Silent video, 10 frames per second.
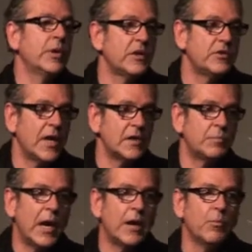and
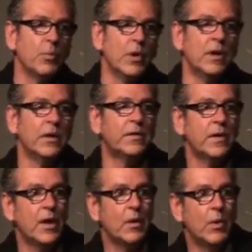transparent world
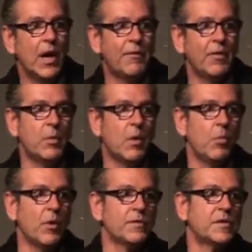where everyone
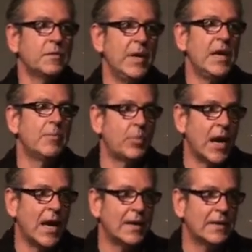wants to be a
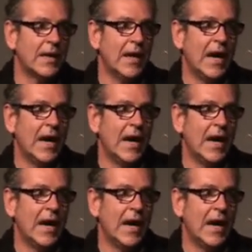brand,